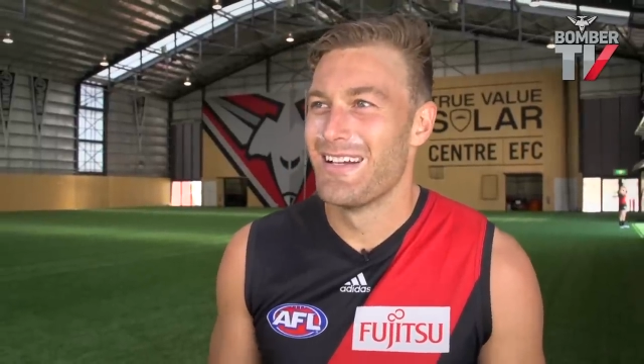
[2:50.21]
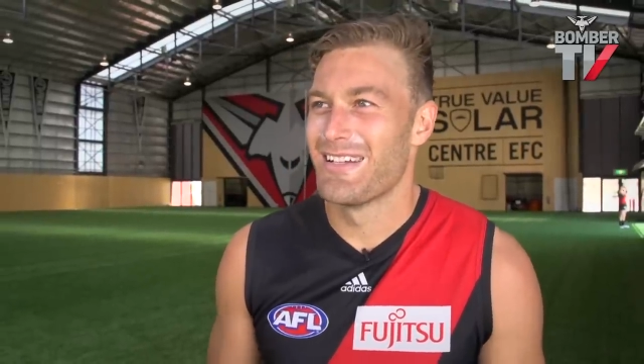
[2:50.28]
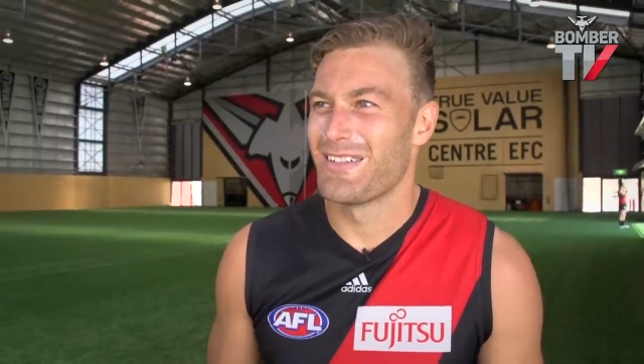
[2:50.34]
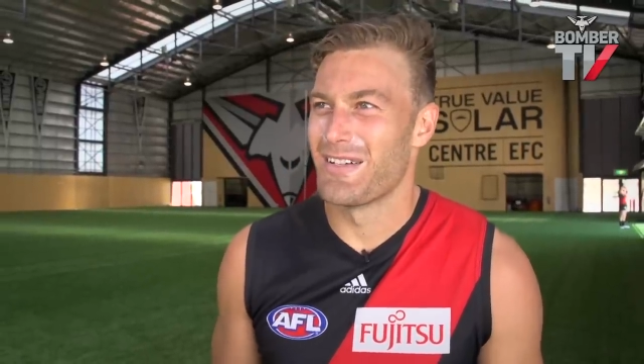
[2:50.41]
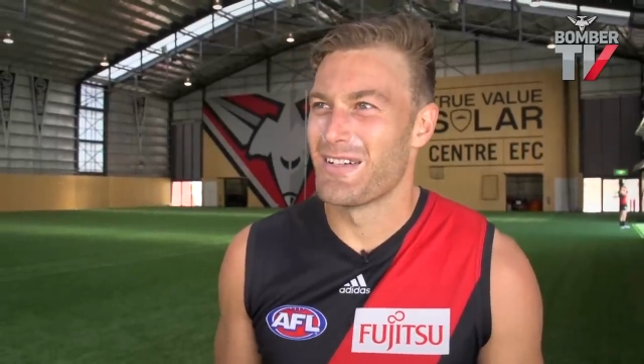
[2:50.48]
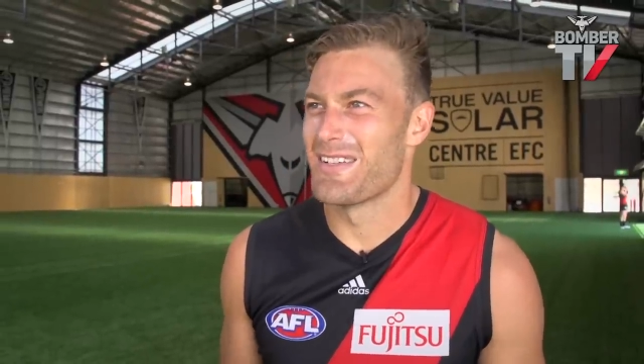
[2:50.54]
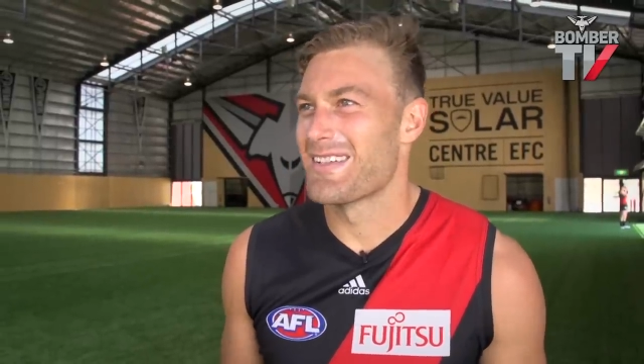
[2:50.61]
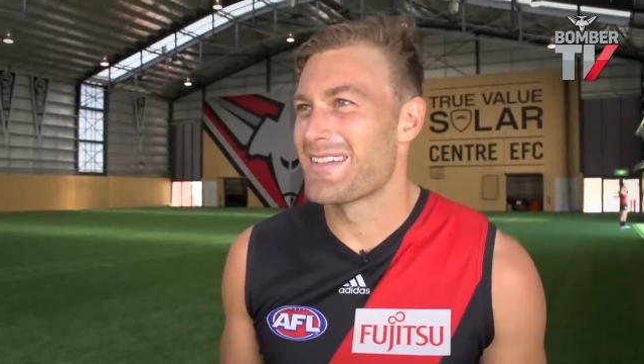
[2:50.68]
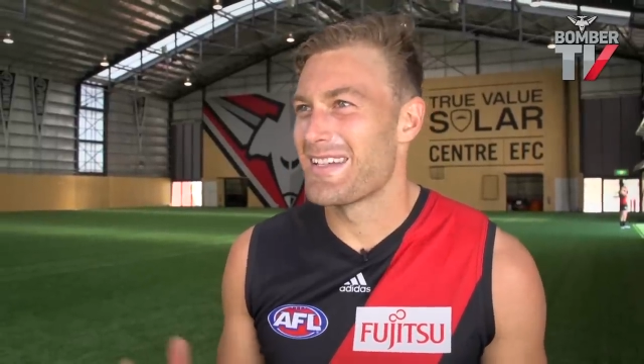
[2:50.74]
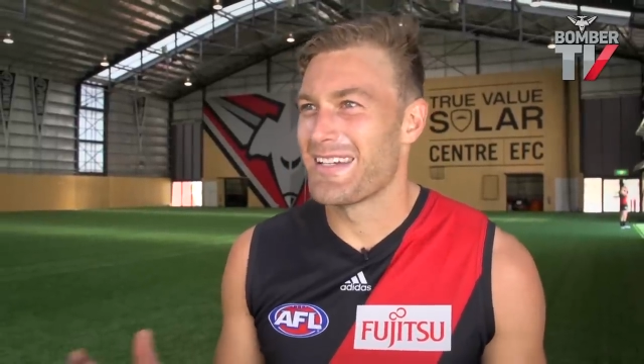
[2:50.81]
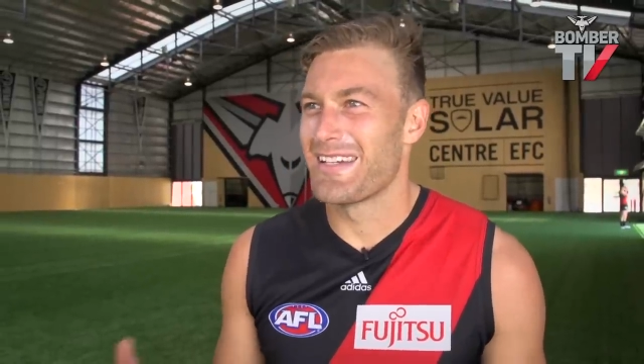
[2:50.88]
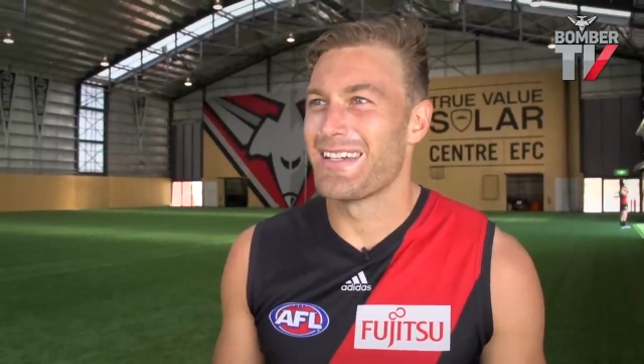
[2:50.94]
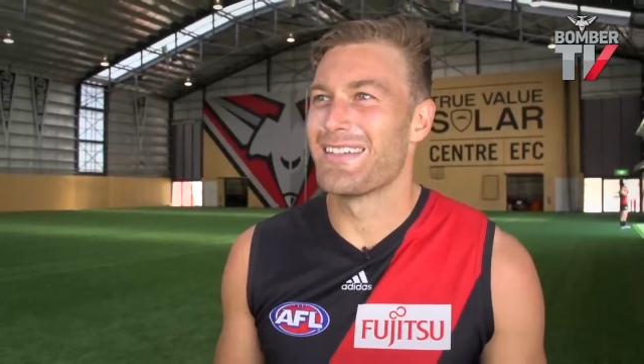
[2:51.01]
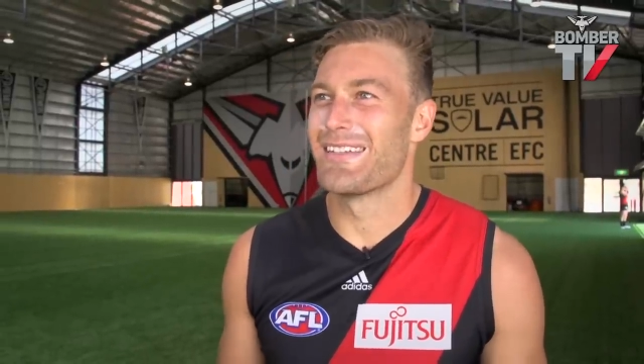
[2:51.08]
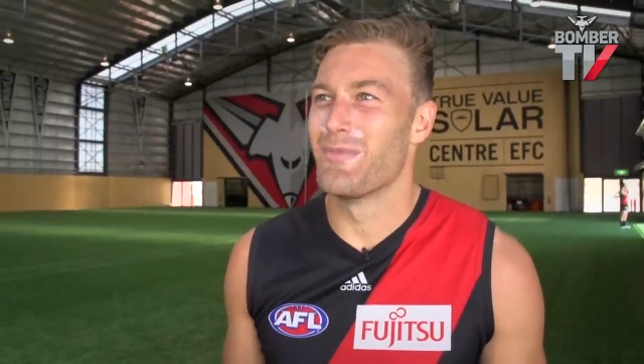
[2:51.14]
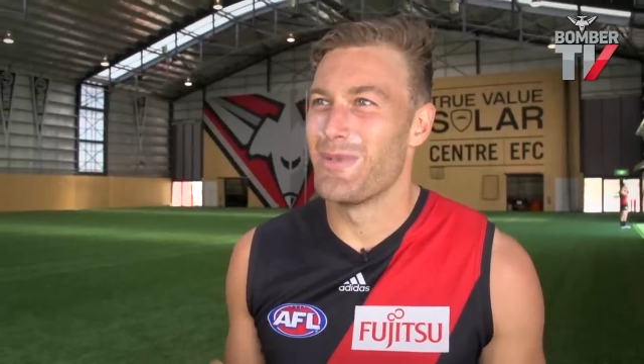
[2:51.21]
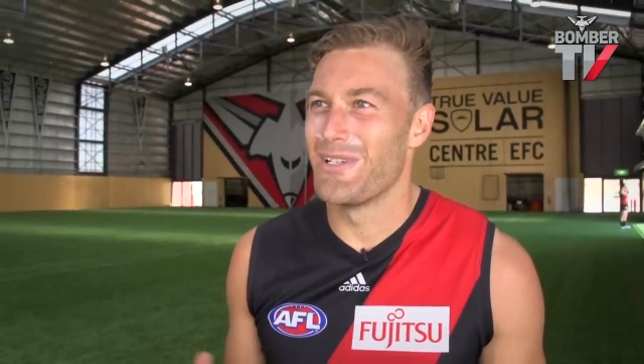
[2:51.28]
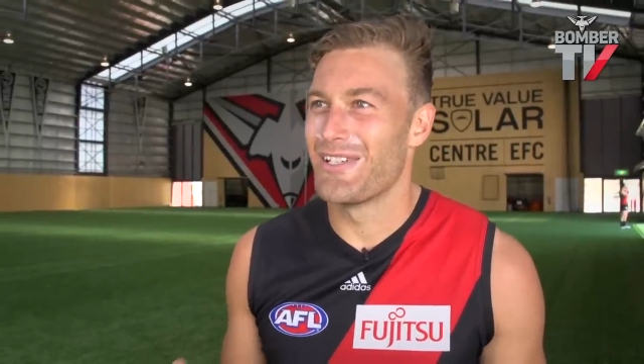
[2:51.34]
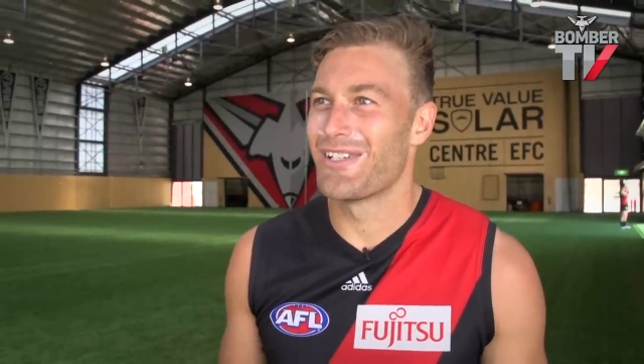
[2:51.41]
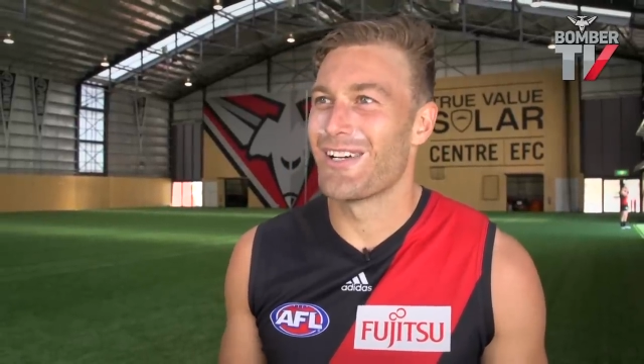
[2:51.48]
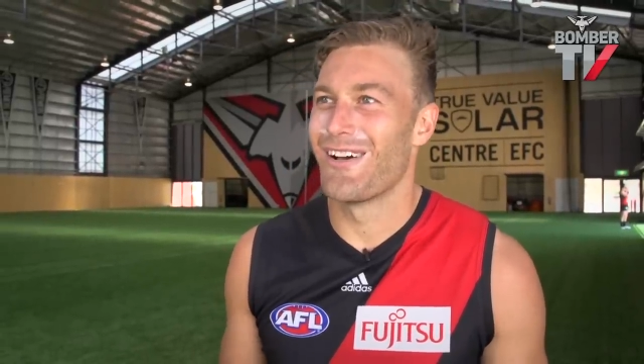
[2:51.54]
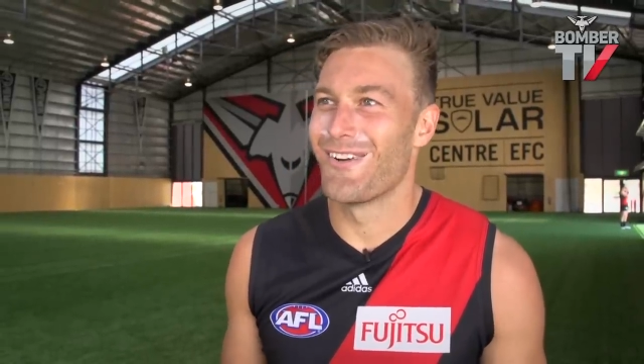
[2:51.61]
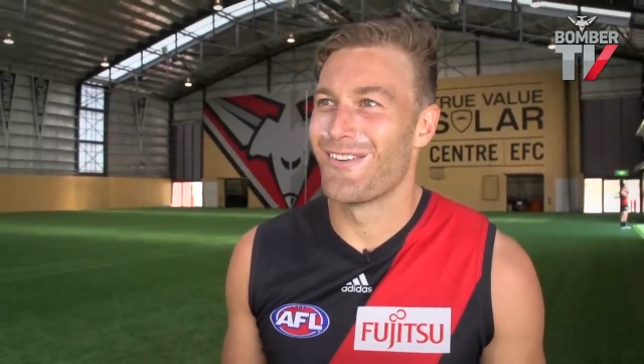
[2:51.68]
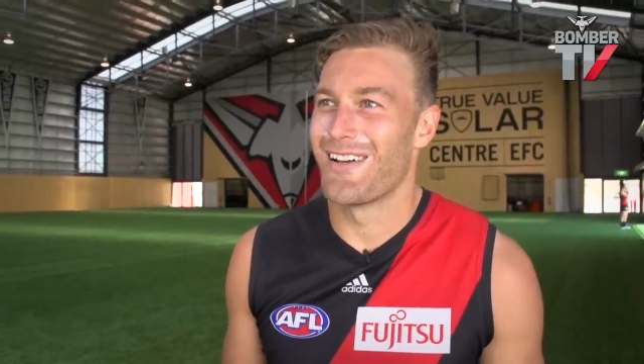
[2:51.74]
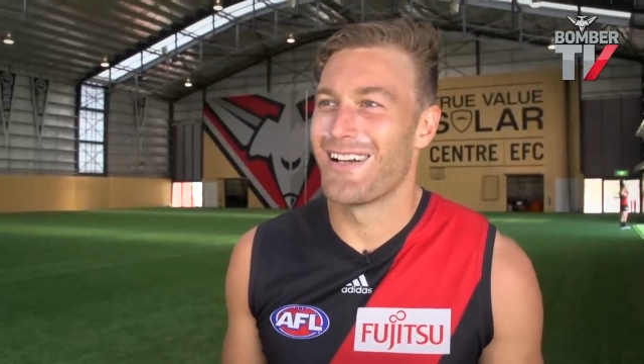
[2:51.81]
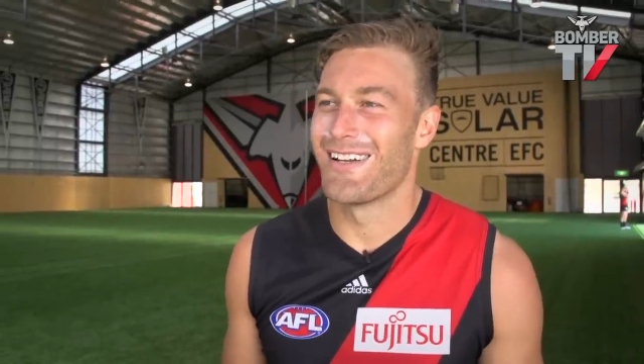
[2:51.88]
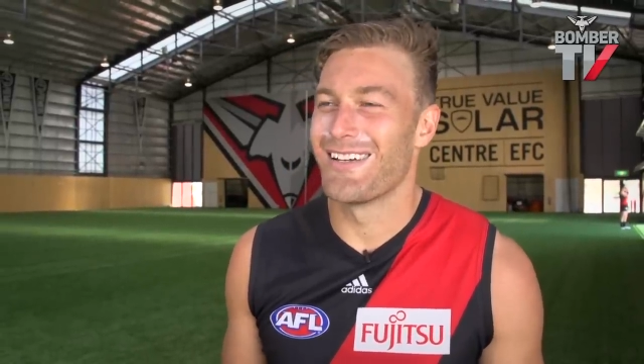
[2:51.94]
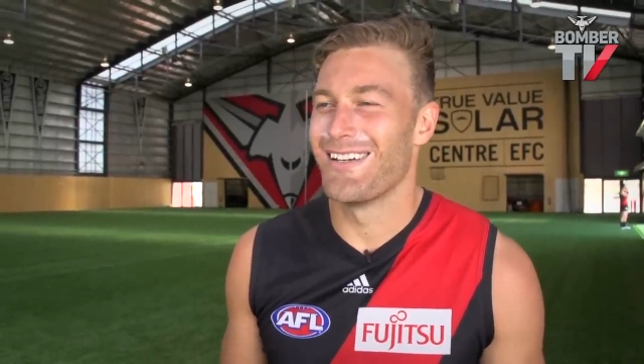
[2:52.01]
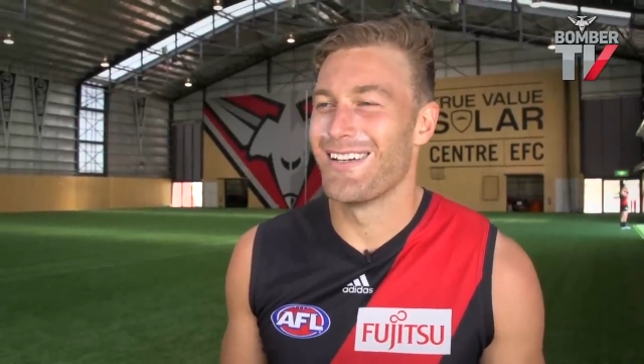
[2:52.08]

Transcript: kind of just think he's the big show around